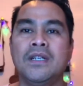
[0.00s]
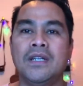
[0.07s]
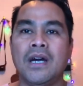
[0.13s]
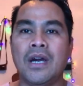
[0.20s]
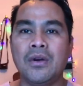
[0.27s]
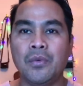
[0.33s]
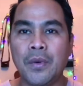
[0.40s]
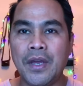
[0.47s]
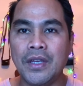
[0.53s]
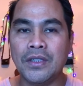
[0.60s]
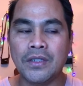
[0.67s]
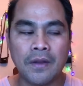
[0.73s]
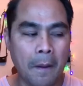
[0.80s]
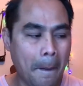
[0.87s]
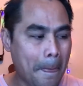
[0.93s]
I wish
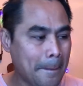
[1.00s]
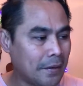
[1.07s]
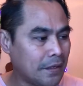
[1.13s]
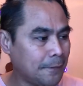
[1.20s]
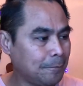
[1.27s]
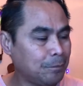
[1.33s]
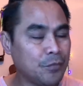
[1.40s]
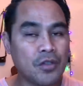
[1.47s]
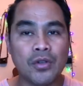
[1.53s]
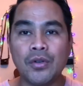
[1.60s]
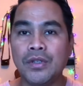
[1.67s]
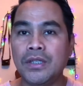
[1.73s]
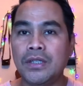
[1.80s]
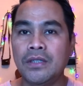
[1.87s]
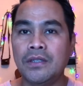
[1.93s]

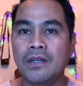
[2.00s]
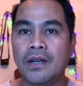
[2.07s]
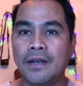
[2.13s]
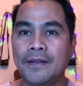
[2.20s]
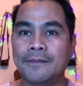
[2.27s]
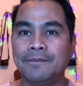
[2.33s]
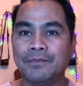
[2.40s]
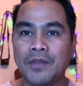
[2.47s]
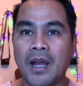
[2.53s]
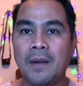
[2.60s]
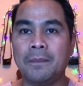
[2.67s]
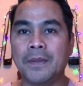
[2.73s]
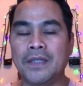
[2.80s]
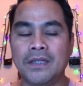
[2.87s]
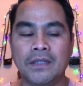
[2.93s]
Sony
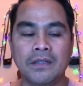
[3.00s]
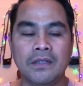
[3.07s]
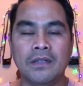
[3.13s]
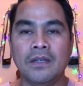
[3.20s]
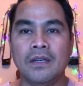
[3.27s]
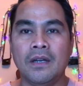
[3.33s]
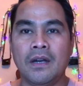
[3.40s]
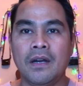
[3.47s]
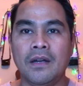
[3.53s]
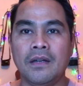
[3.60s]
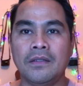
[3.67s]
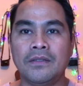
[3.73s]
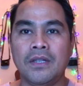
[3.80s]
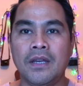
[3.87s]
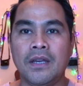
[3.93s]
company
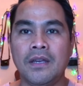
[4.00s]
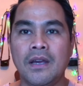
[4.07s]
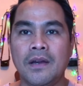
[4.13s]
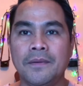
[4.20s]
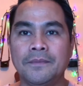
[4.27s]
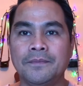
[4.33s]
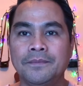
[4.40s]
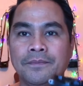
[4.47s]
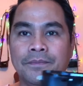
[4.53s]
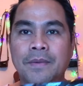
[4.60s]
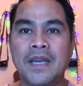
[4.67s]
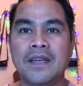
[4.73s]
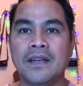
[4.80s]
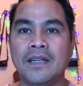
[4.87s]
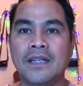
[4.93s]
they
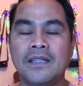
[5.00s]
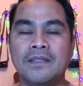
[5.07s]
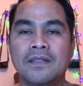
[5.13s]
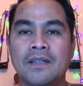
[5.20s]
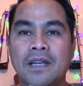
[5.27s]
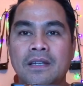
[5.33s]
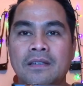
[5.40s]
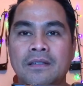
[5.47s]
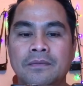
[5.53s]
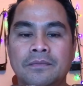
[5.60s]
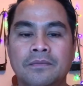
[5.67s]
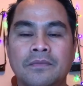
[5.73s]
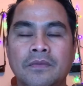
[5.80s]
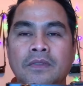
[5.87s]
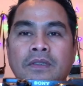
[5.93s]
make another like a
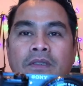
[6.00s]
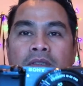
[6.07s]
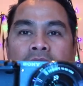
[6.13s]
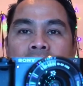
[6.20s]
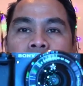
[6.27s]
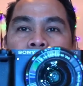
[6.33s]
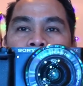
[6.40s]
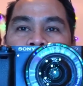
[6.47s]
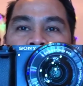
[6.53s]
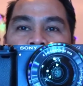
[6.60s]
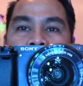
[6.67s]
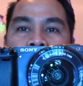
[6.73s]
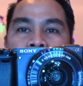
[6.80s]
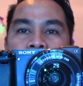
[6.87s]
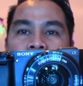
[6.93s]

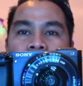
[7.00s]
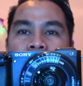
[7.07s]
beginner